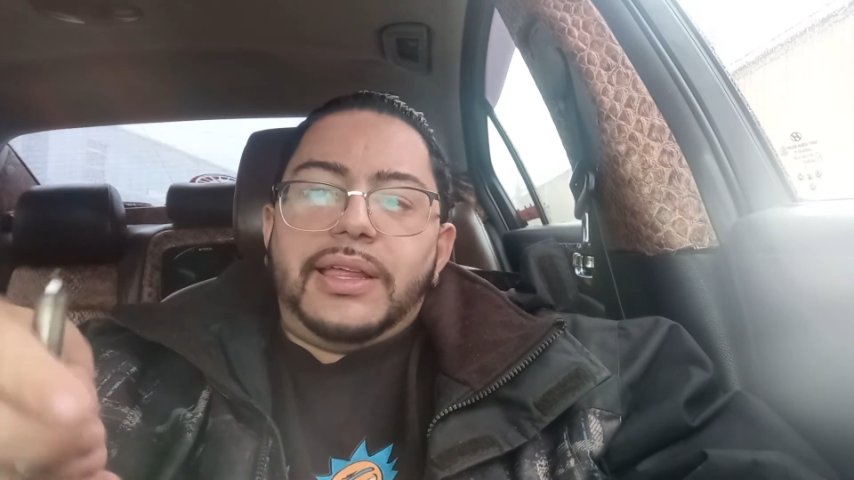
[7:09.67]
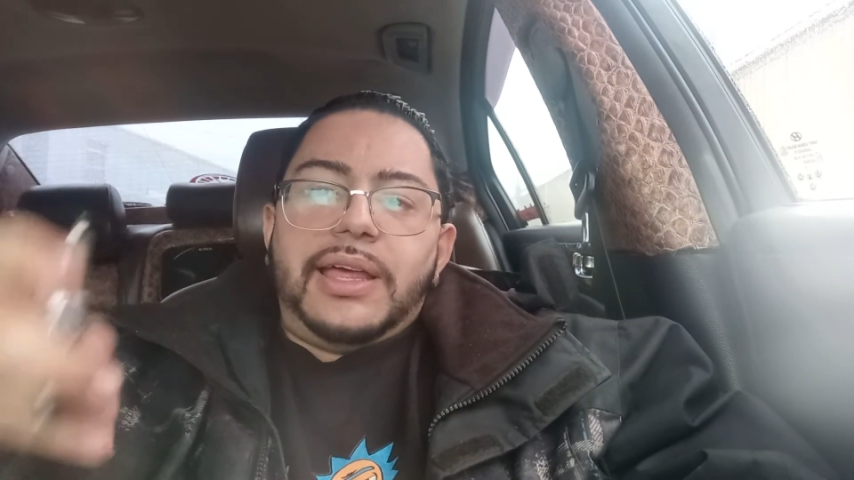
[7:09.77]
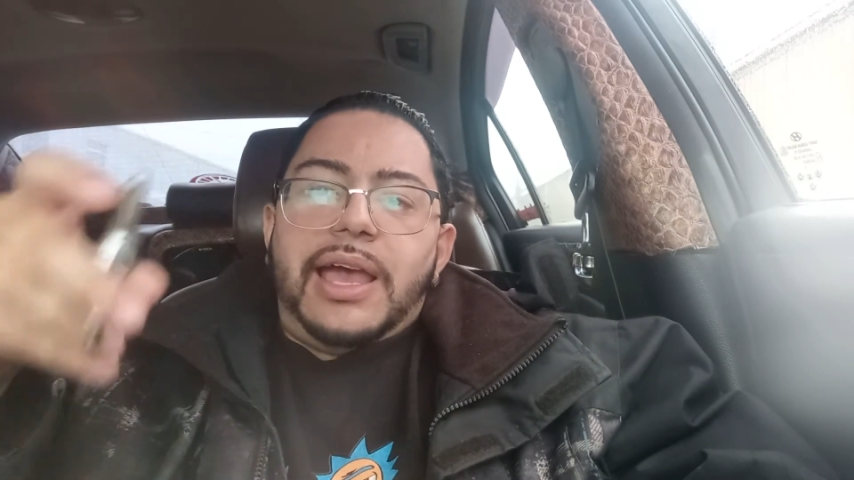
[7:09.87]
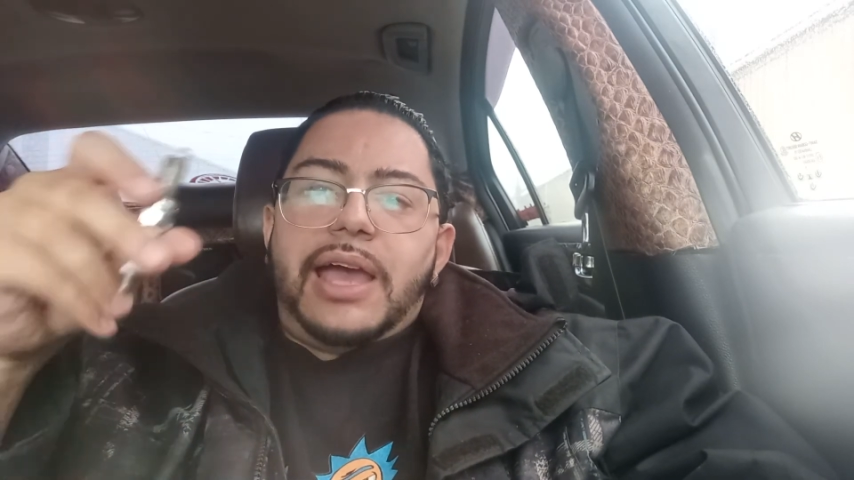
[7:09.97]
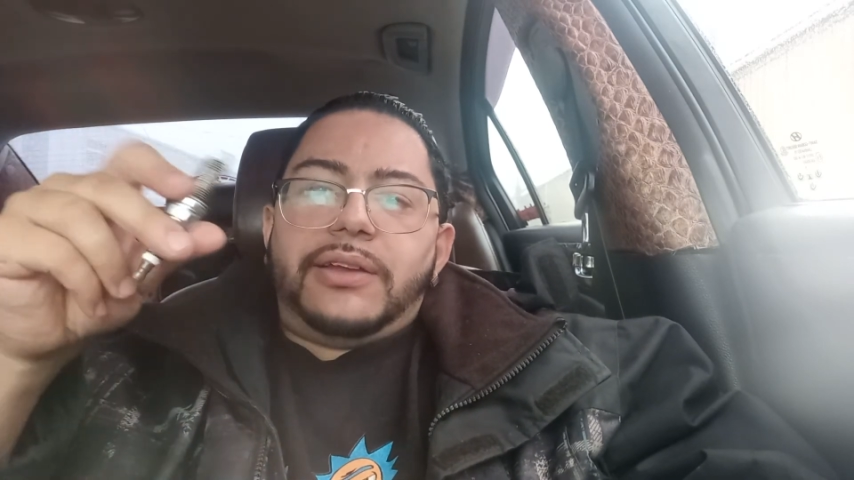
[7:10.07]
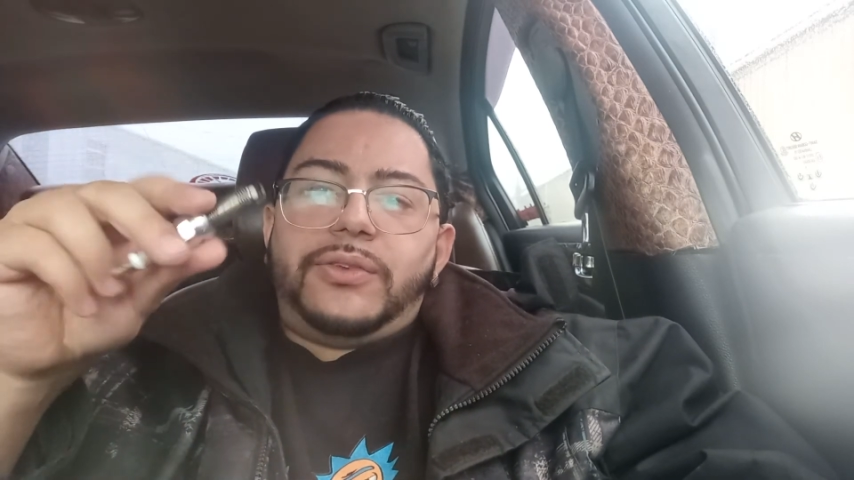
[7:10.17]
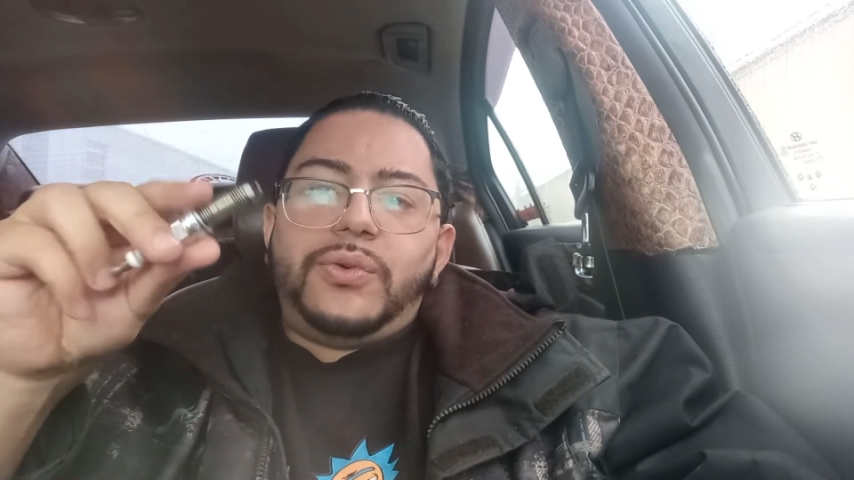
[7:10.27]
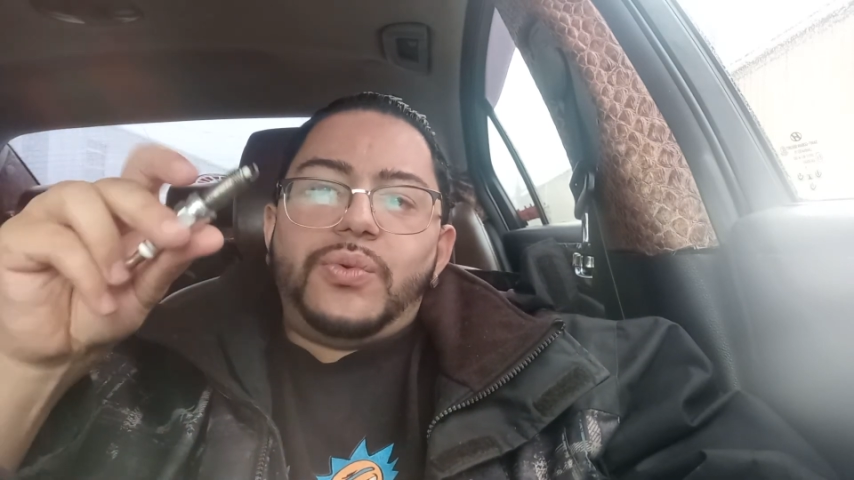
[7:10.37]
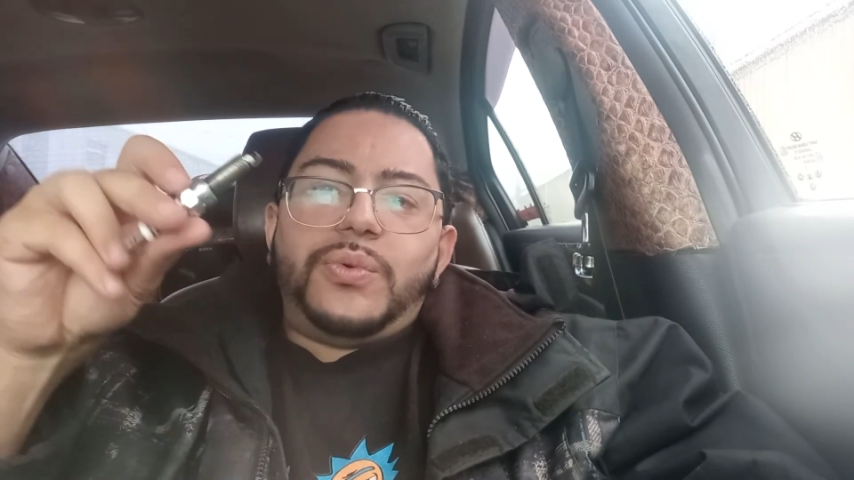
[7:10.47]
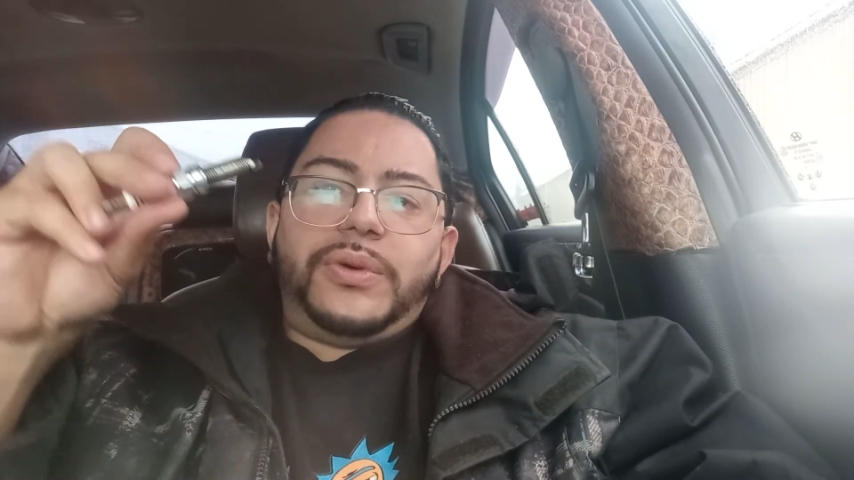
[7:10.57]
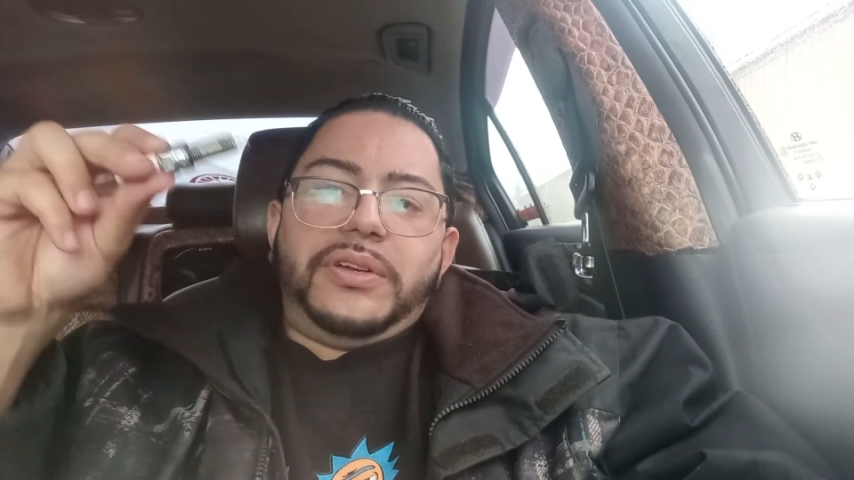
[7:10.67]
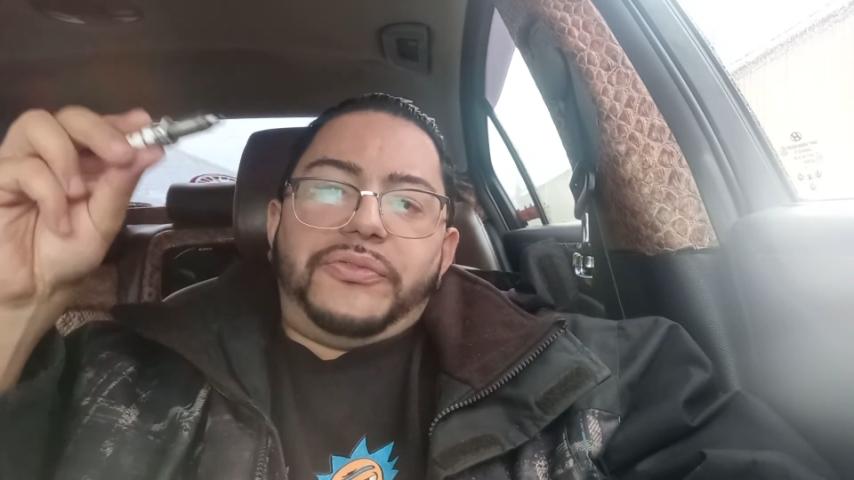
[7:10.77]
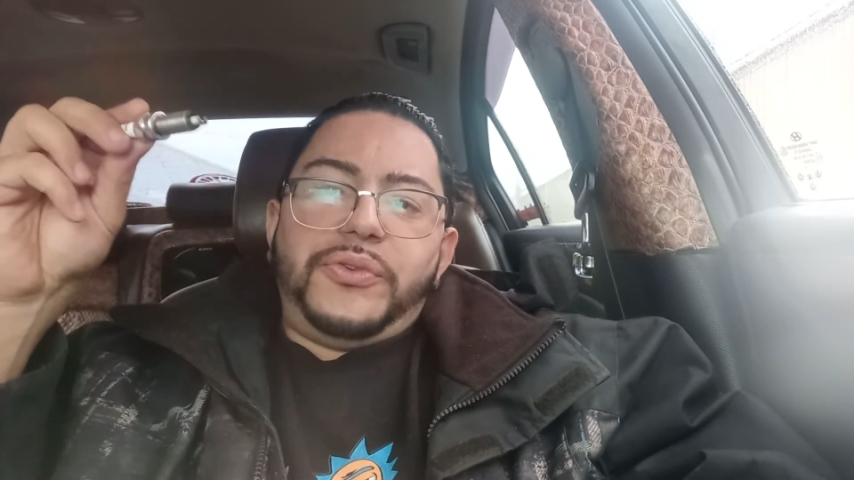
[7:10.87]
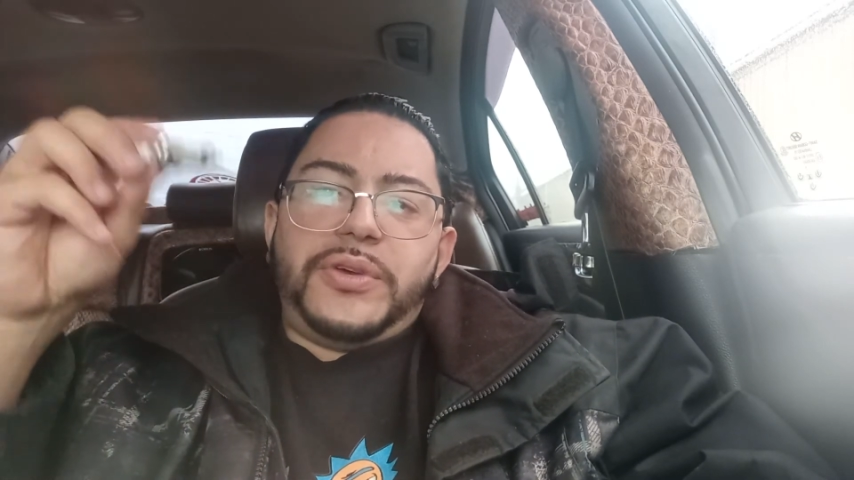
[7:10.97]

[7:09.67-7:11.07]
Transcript: I had to do with a few